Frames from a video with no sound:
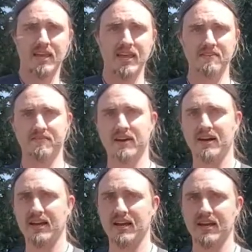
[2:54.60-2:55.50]
If
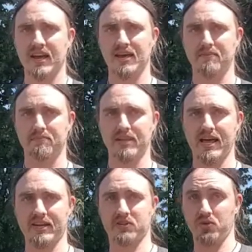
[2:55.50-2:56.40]
I am
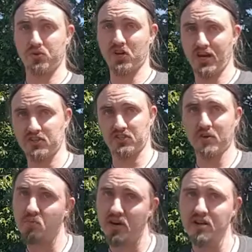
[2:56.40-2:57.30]
planning to shank
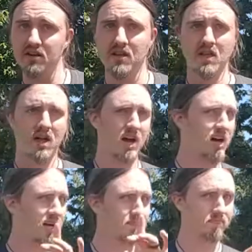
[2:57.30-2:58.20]
someone,
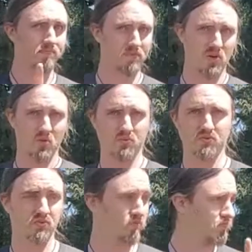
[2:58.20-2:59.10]
don't
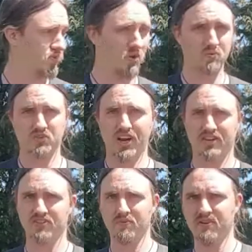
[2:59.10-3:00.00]
shank
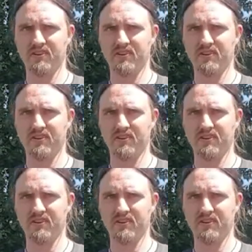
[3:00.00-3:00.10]
someone.